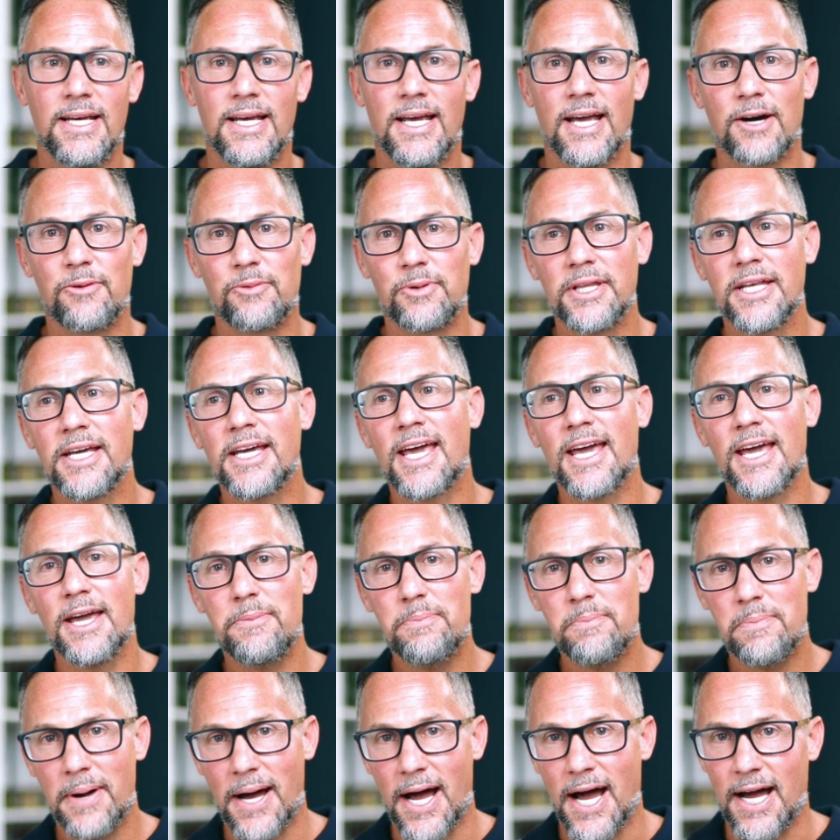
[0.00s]
And when they
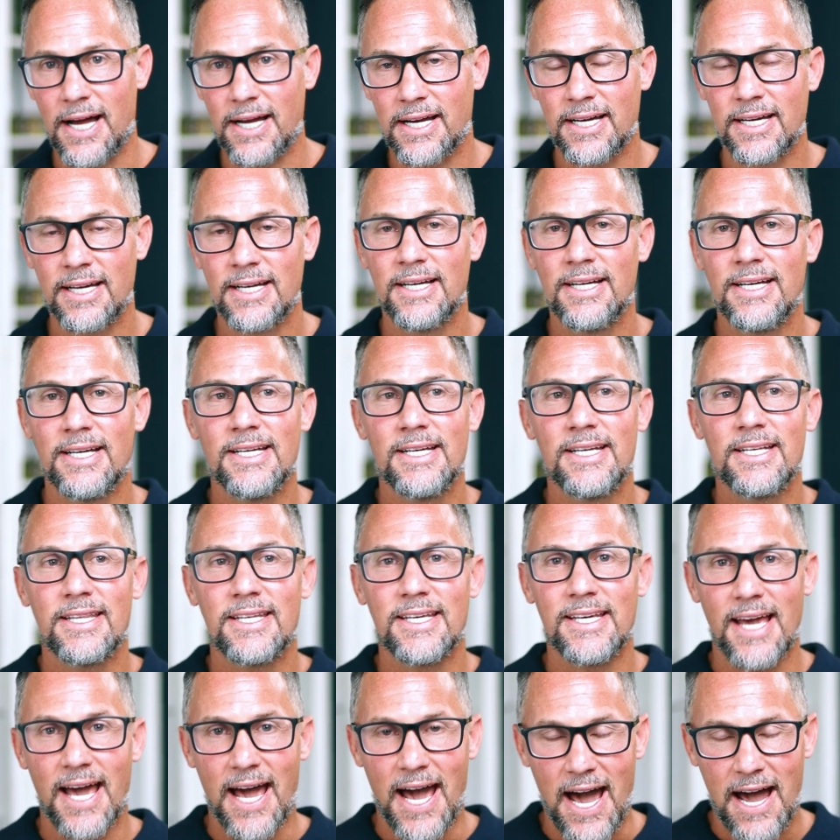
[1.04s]
came back,
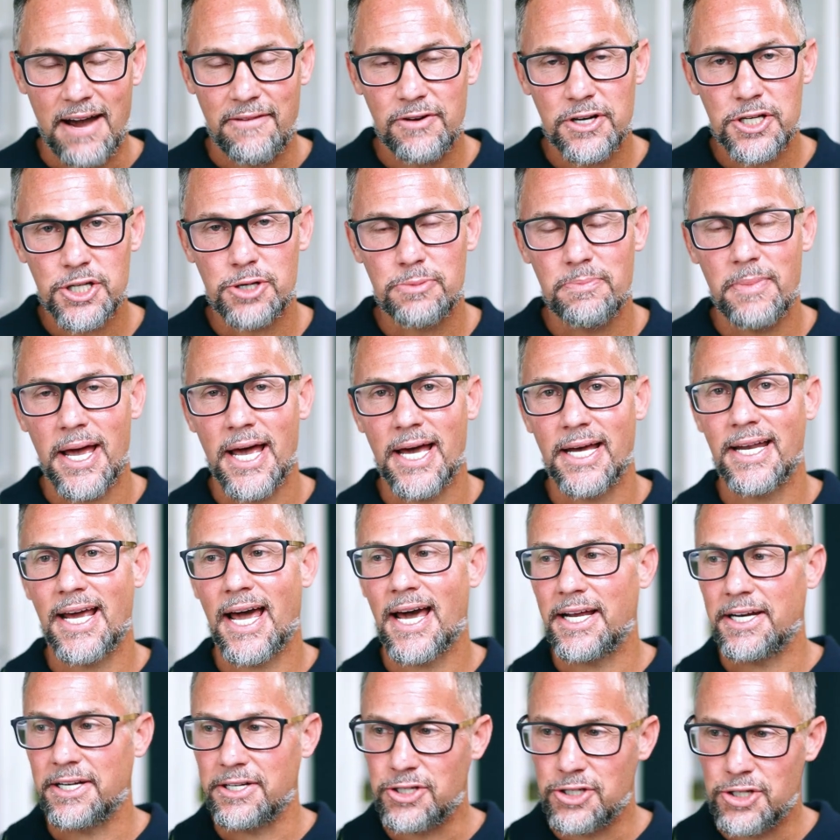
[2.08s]
the average man
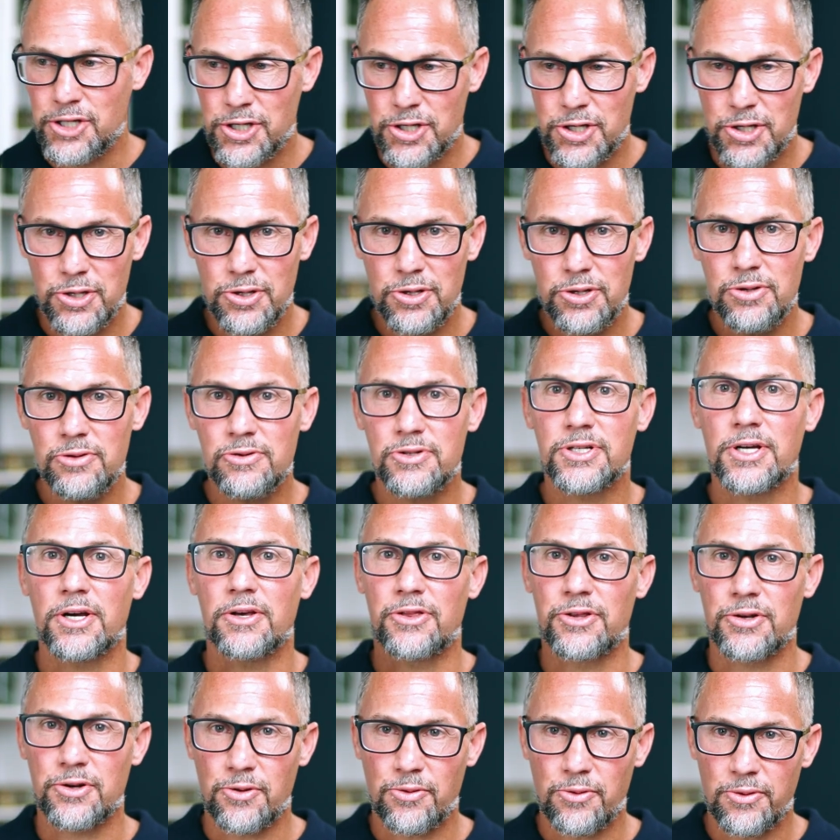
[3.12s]
had a two to
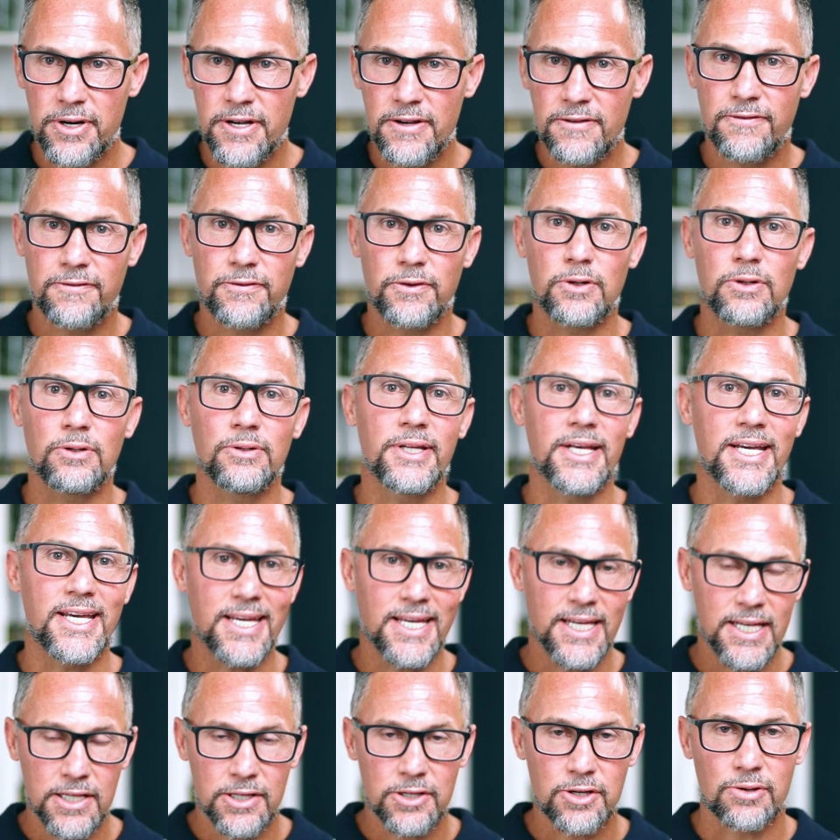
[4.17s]
three fold
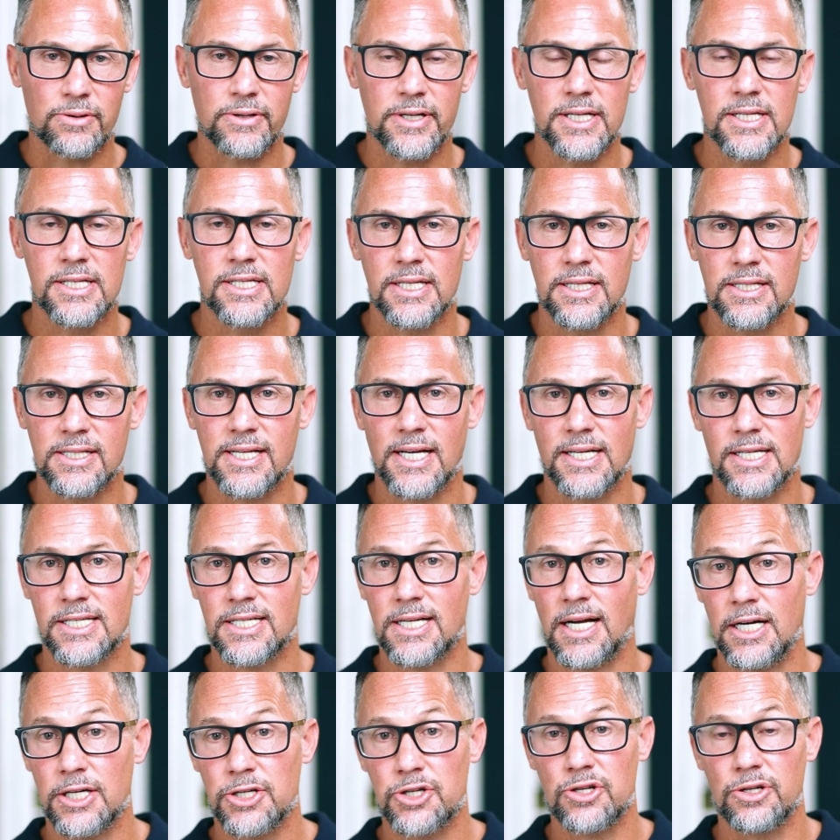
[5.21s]
increase in
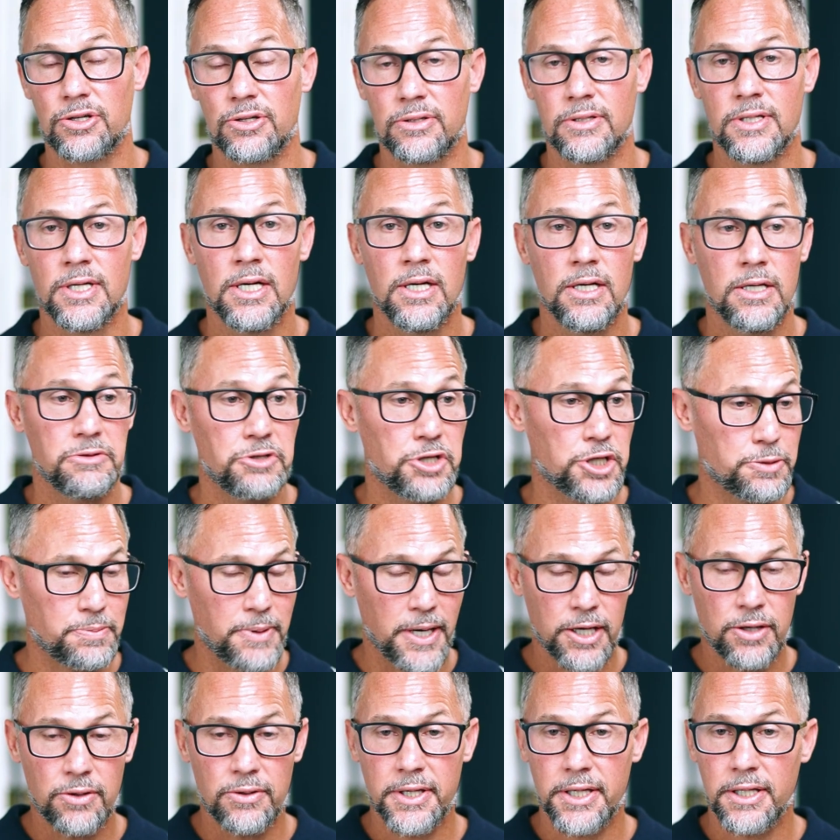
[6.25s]
testosterone just
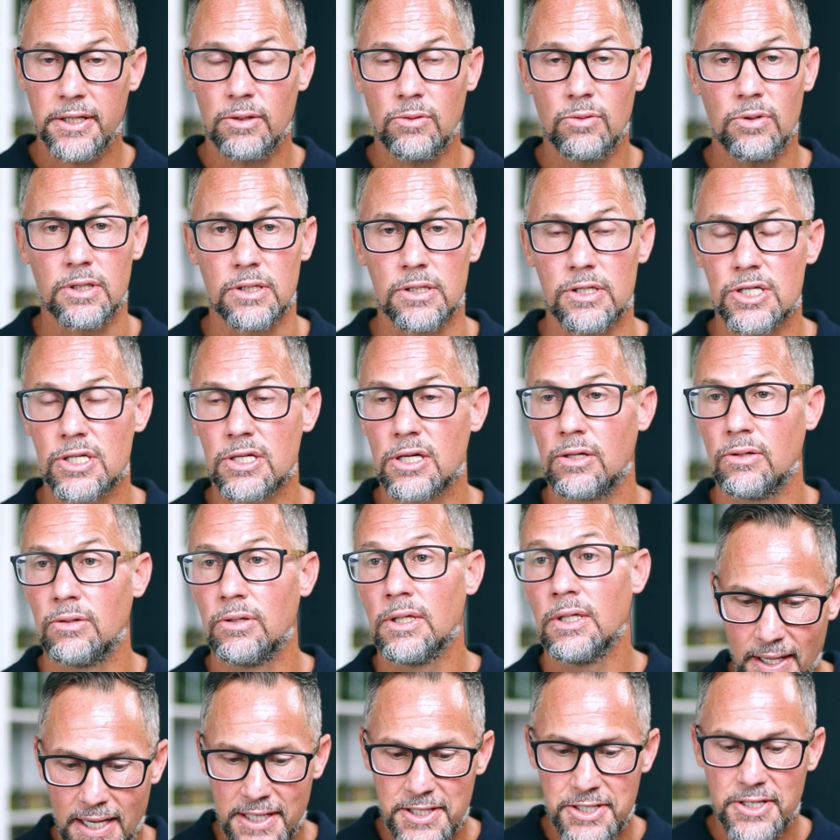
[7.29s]
by going in the woods. So
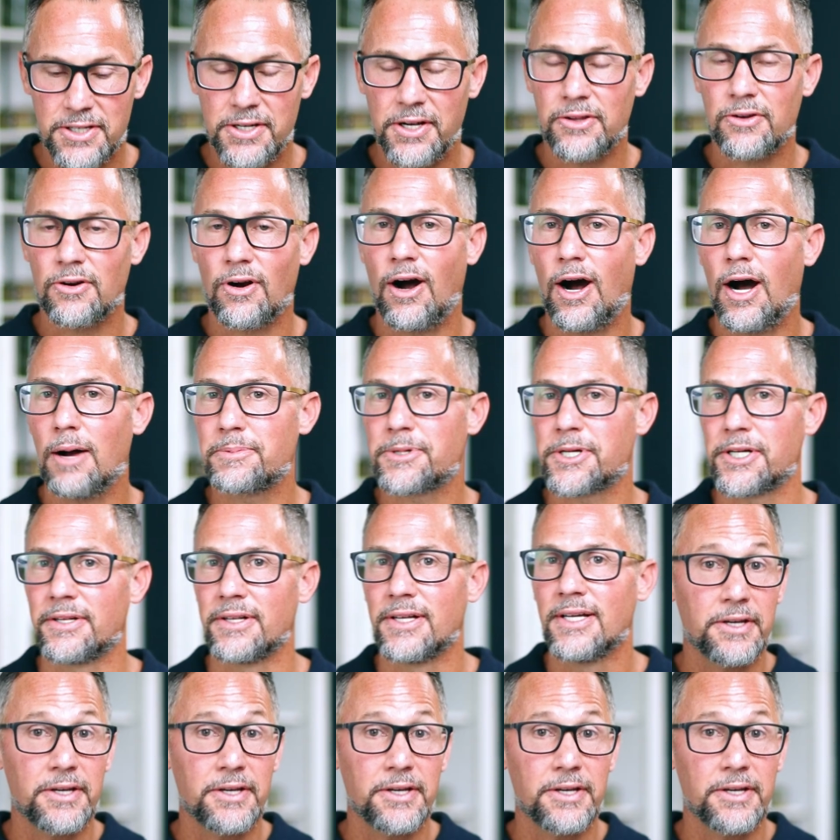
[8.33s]
that's another option.